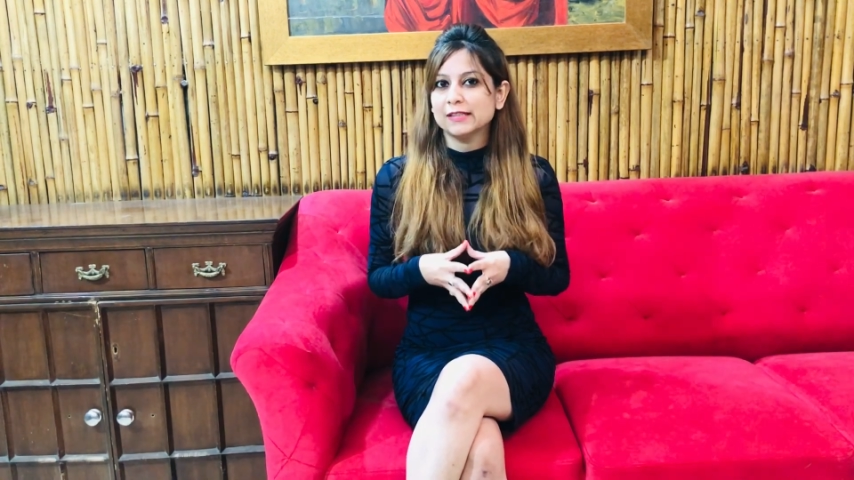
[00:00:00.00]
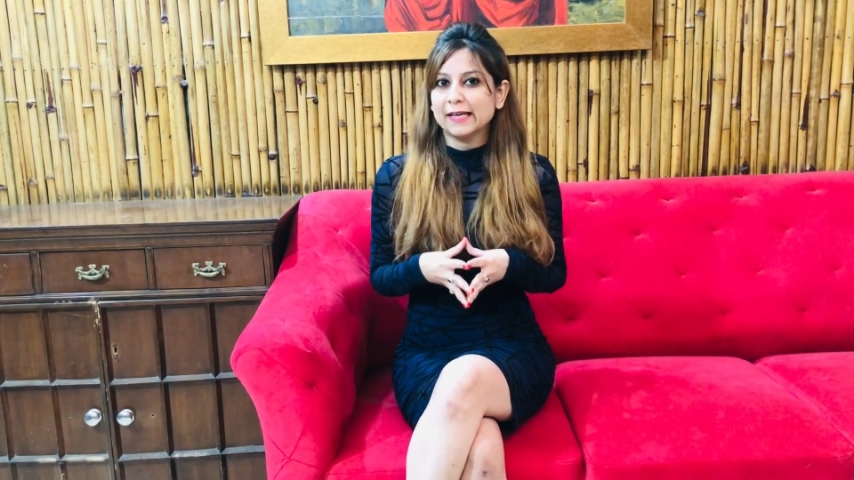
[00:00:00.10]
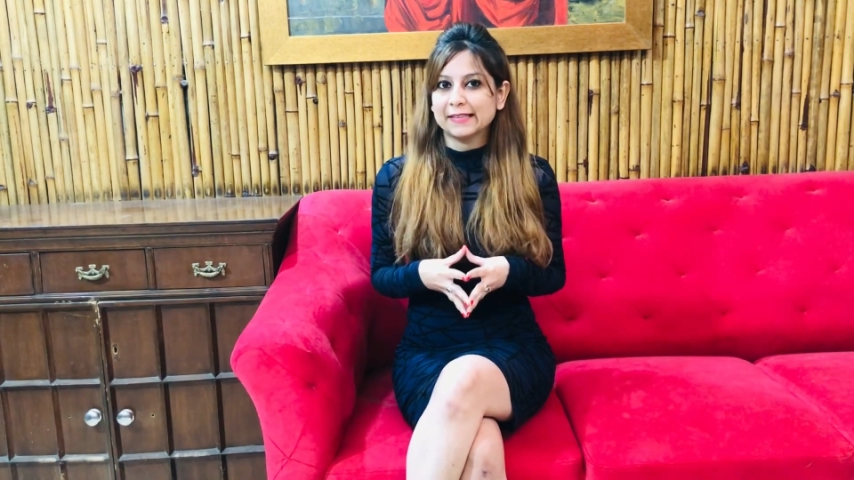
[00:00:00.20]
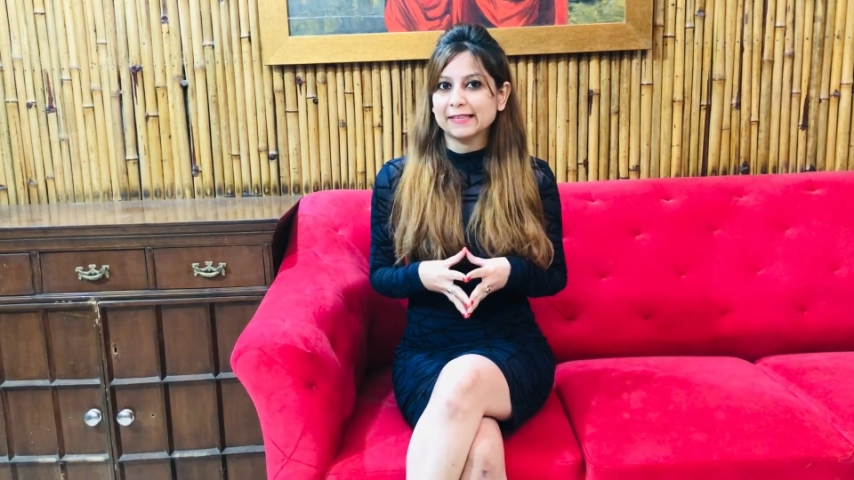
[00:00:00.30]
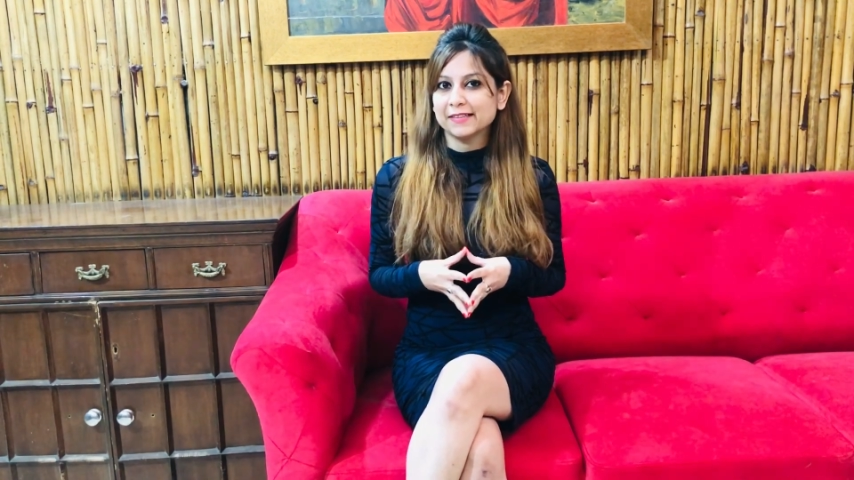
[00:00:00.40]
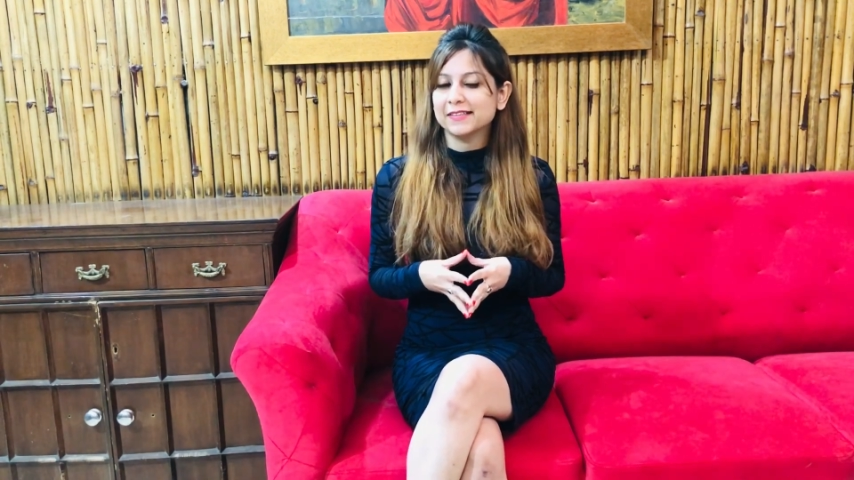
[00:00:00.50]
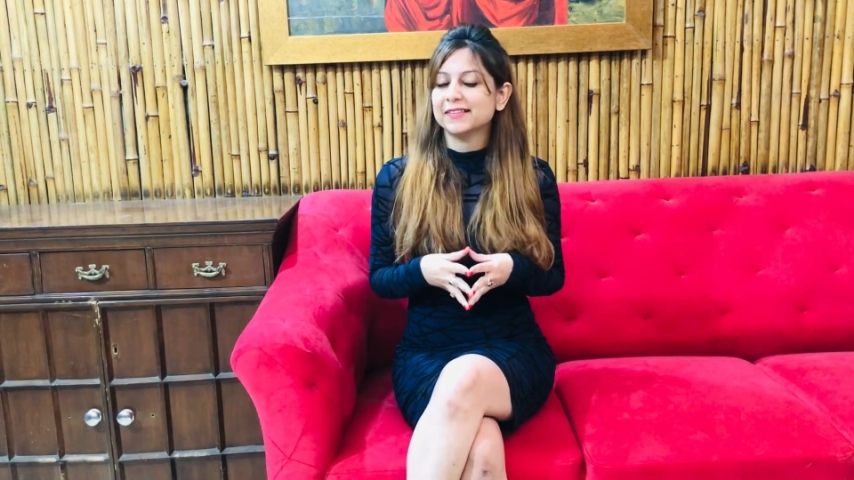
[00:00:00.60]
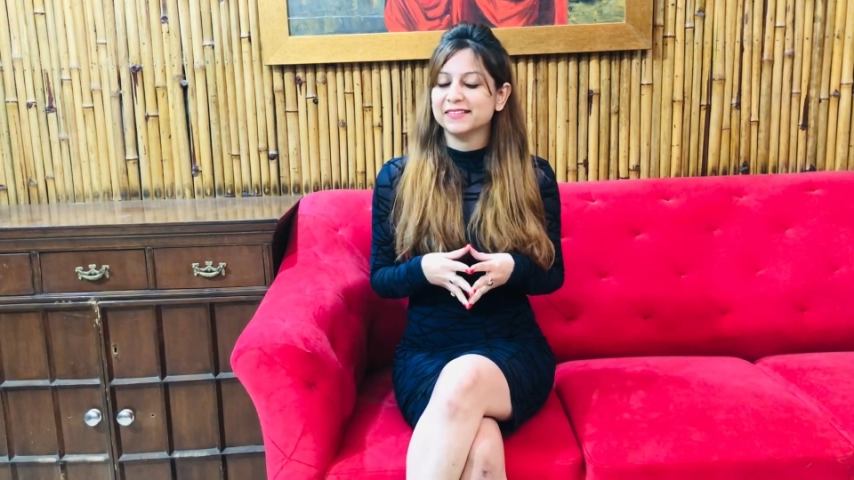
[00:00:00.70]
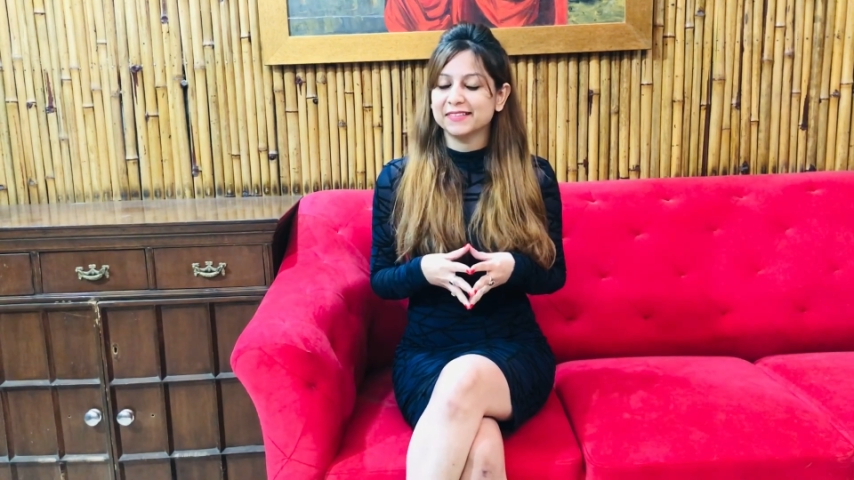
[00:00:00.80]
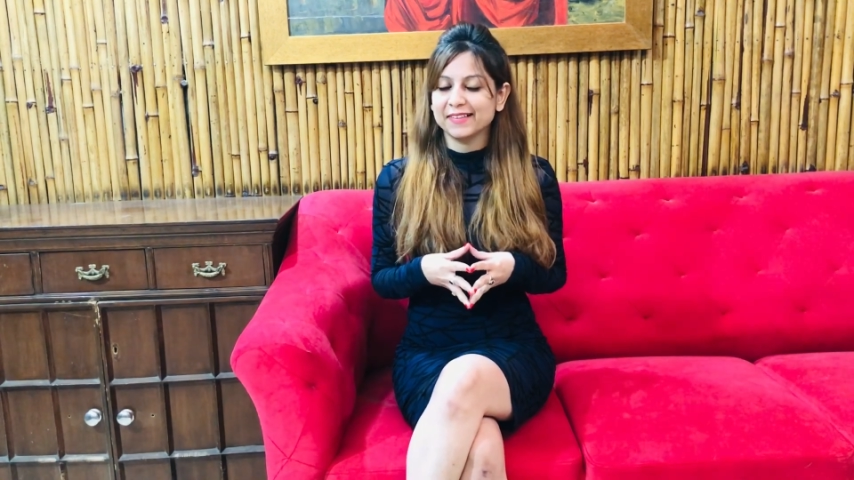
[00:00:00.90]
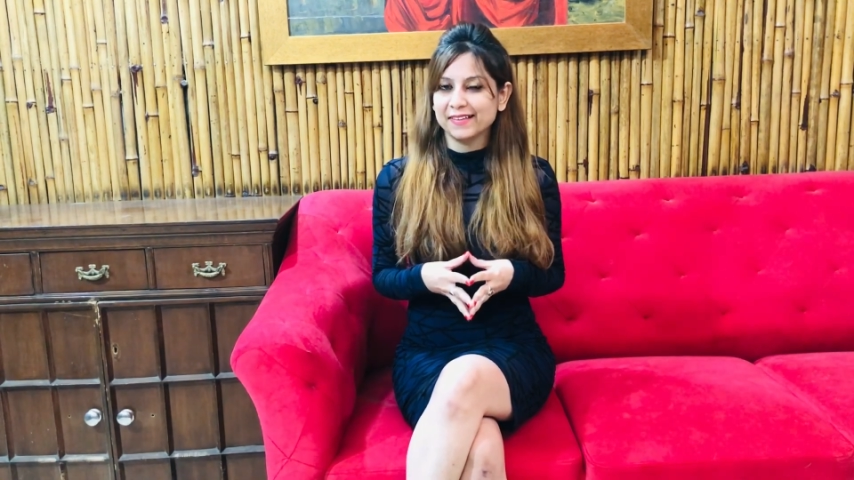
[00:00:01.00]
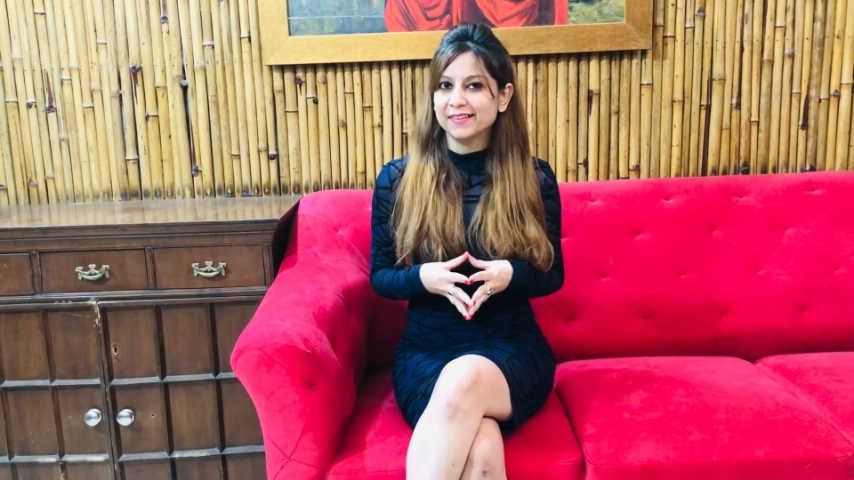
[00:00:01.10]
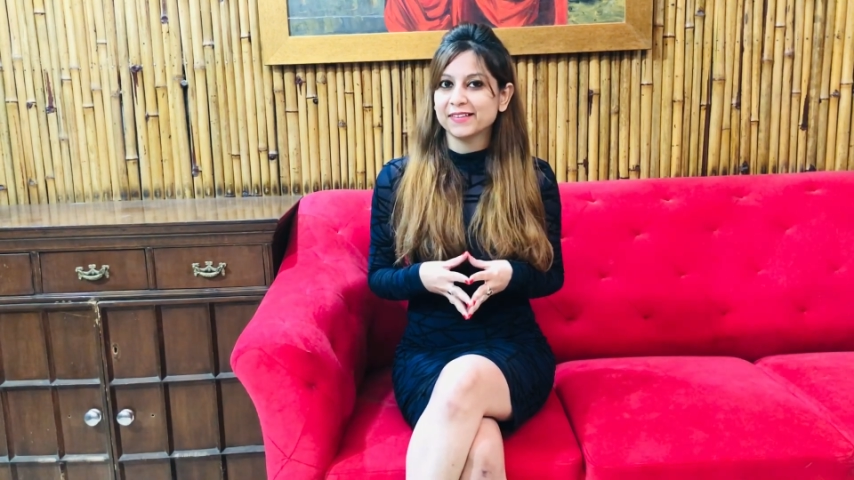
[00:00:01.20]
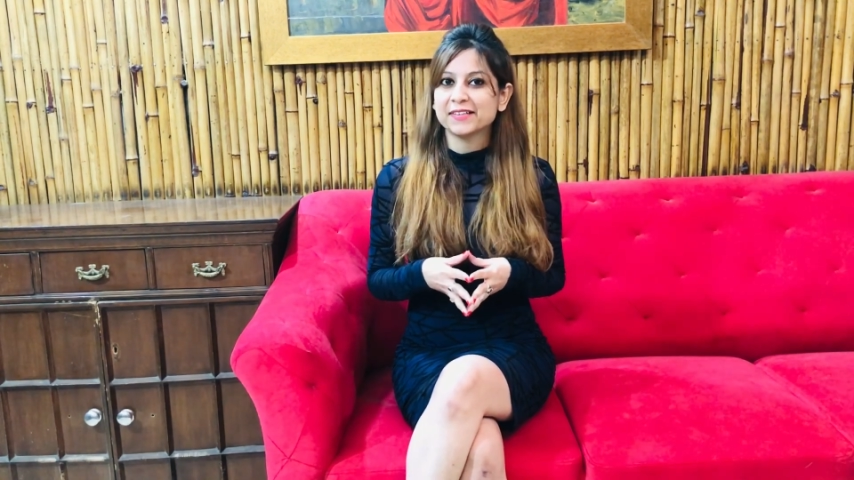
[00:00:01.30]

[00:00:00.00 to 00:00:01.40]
liking it till date.